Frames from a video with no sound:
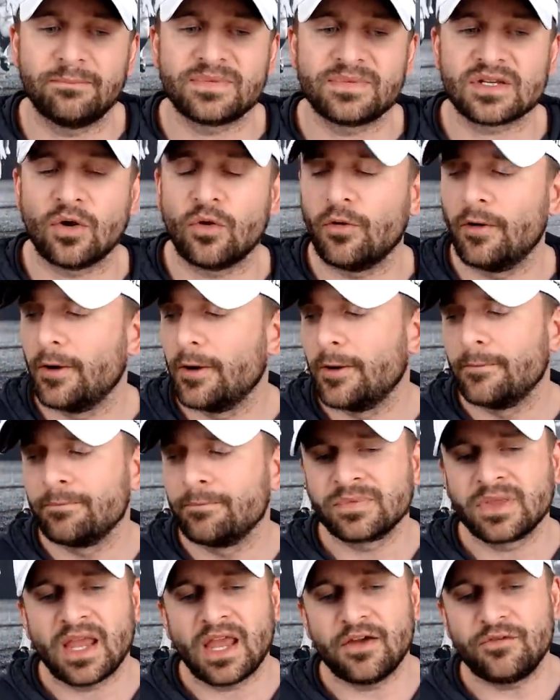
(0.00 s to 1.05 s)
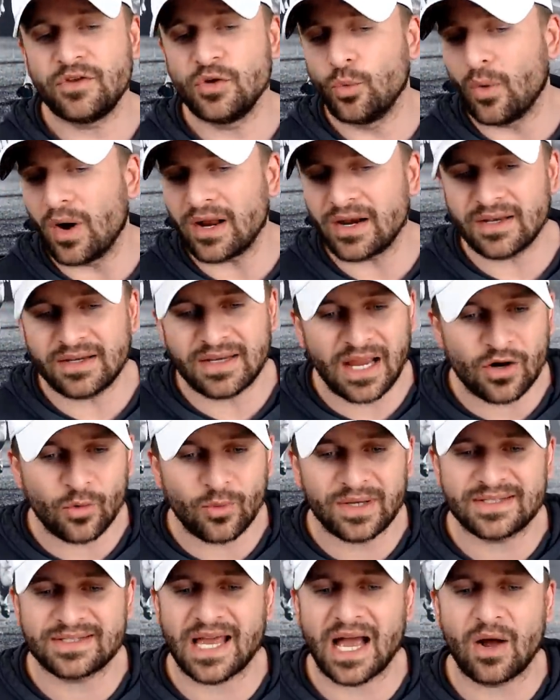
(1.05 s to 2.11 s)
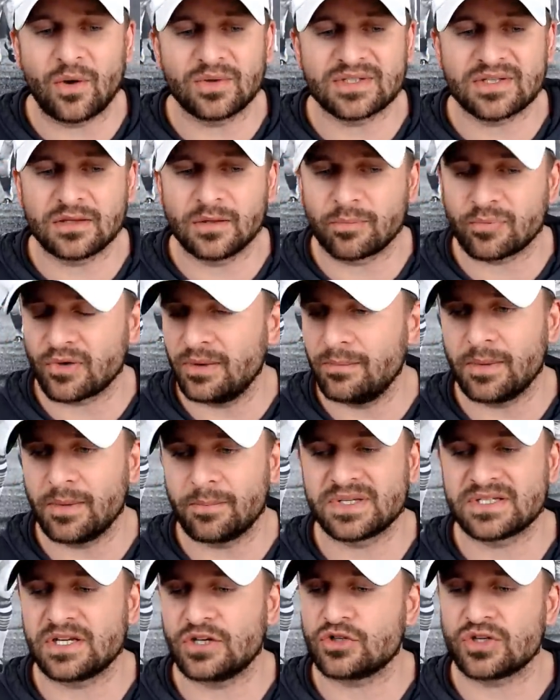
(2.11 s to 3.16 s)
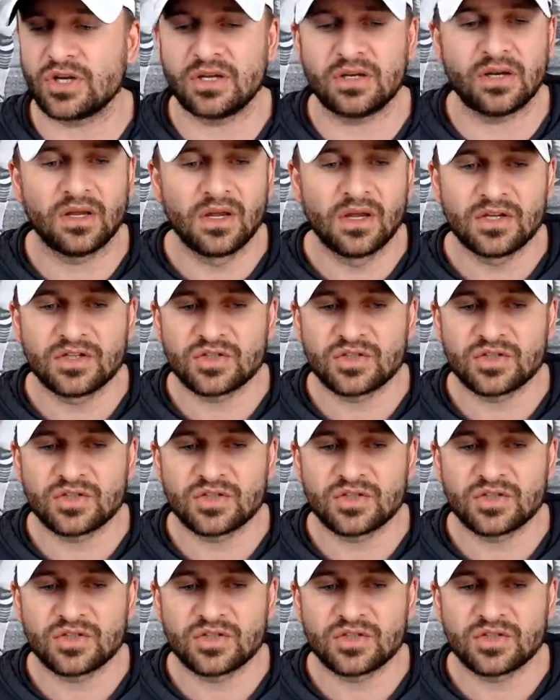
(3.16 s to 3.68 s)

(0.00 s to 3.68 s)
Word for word: So If you want to narrow it down to the premium position,